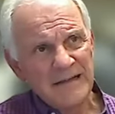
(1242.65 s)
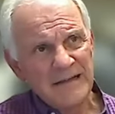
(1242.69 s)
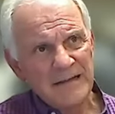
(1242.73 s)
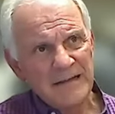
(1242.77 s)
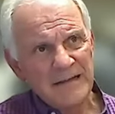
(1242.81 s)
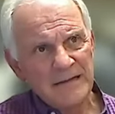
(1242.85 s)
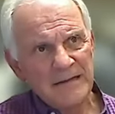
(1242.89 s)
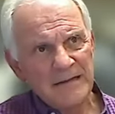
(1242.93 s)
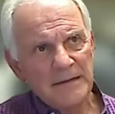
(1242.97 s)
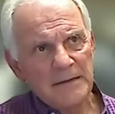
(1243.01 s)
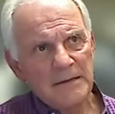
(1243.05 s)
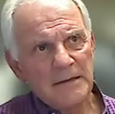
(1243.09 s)

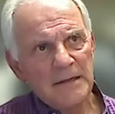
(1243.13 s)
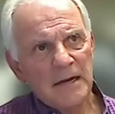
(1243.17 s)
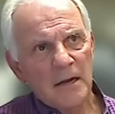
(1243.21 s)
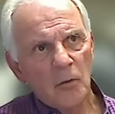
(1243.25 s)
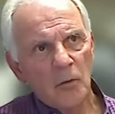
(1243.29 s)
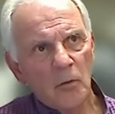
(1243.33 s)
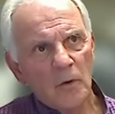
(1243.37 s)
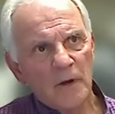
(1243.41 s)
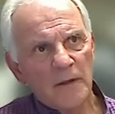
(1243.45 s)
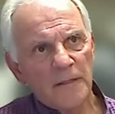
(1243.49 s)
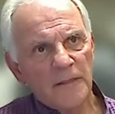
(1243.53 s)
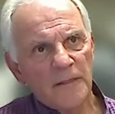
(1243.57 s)
You
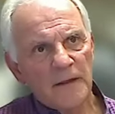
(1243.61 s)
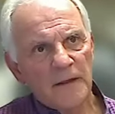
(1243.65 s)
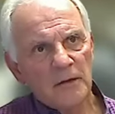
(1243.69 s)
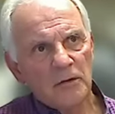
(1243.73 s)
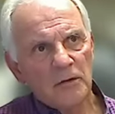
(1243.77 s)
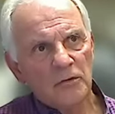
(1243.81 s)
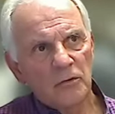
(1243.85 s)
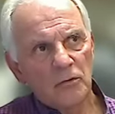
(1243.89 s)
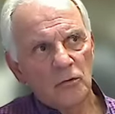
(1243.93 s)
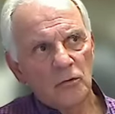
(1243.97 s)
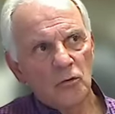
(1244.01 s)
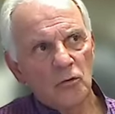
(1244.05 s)
know, one
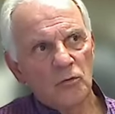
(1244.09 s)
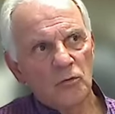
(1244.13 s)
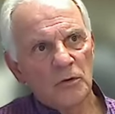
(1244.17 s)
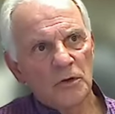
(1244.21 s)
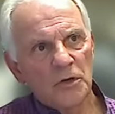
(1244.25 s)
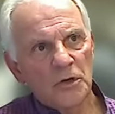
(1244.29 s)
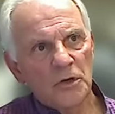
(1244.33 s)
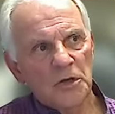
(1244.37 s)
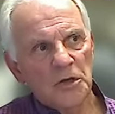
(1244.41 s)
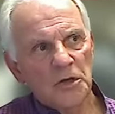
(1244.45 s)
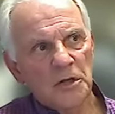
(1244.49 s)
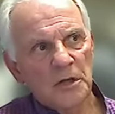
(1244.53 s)
thing too
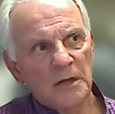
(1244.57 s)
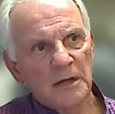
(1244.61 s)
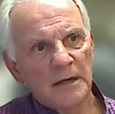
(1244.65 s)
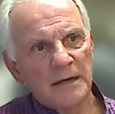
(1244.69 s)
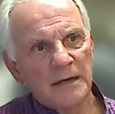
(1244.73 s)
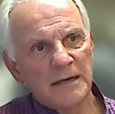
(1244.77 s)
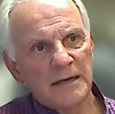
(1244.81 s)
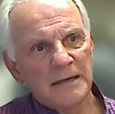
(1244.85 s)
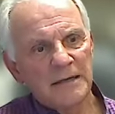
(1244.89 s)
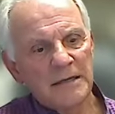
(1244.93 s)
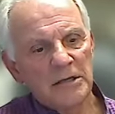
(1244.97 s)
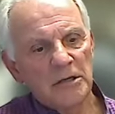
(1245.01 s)
is
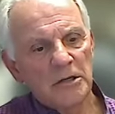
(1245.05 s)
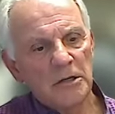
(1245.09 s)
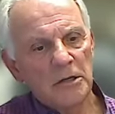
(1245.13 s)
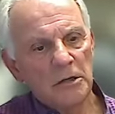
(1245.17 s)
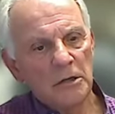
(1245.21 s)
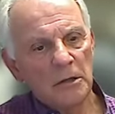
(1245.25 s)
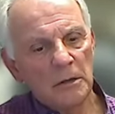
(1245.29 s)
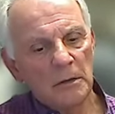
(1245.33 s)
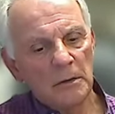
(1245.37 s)
uh, you,